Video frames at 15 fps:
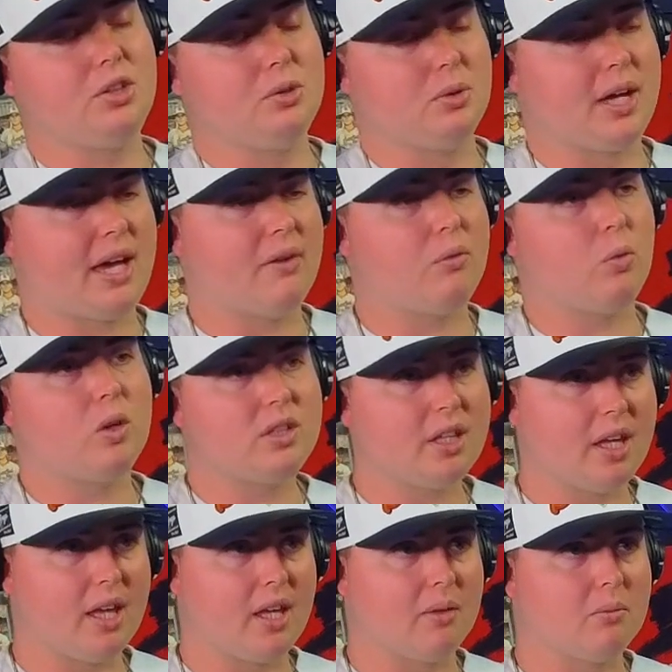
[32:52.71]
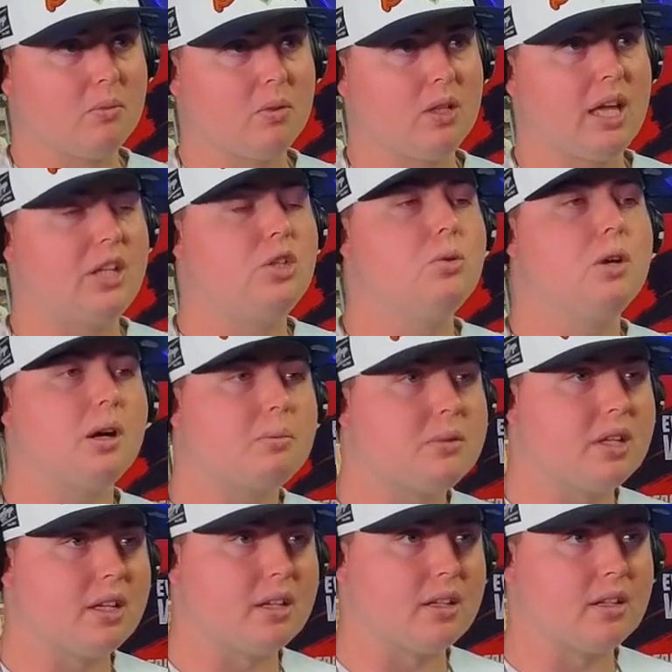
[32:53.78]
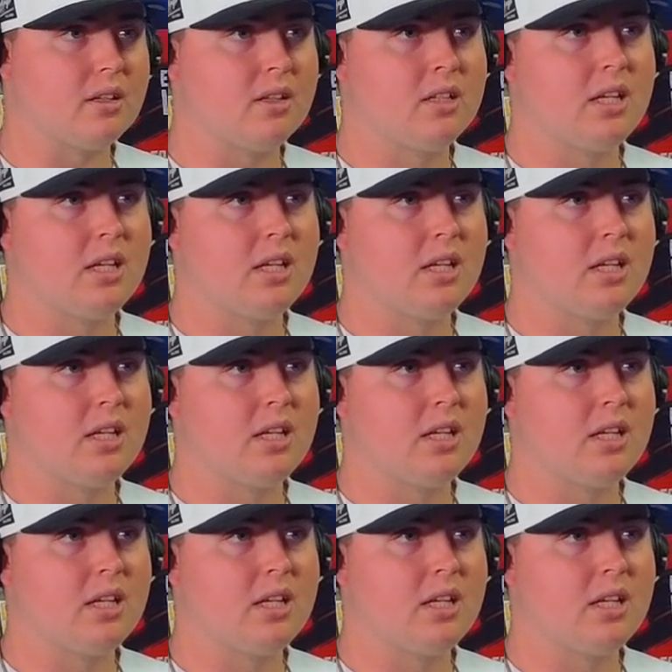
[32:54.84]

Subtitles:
you have one game and you update it.